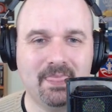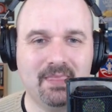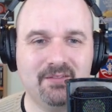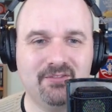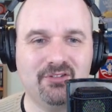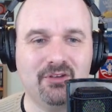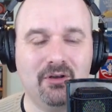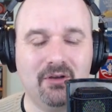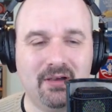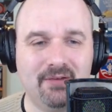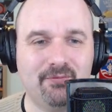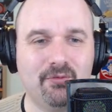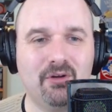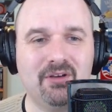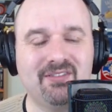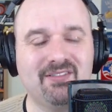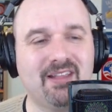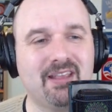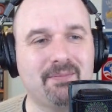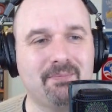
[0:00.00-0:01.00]
So a
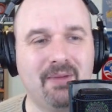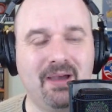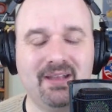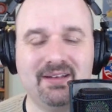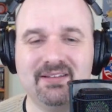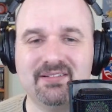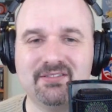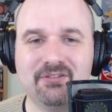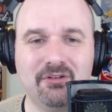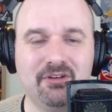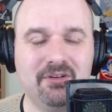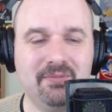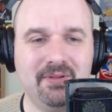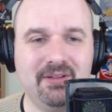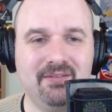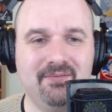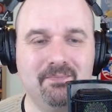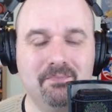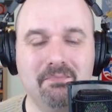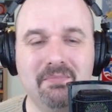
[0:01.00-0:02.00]
voice like mine is going to
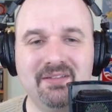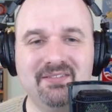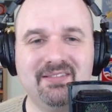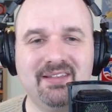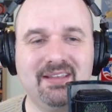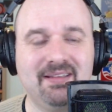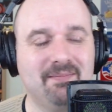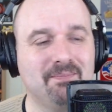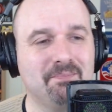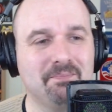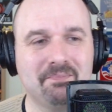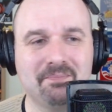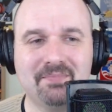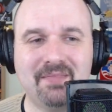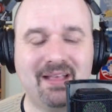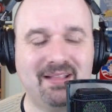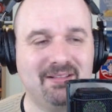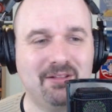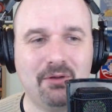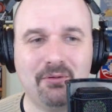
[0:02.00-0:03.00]
be missing
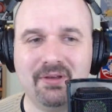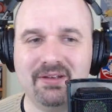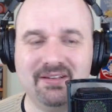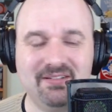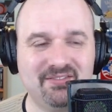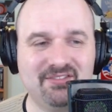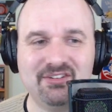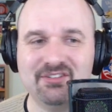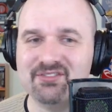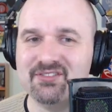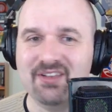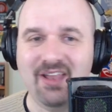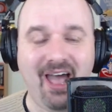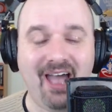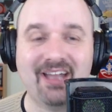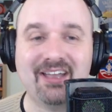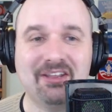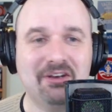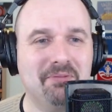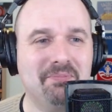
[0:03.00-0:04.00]
that low end. It's just
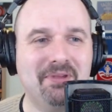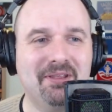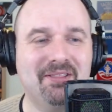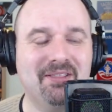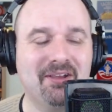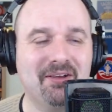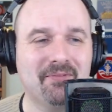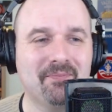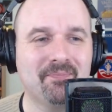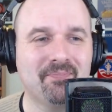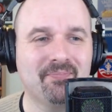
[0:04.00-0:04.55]
not going to be there.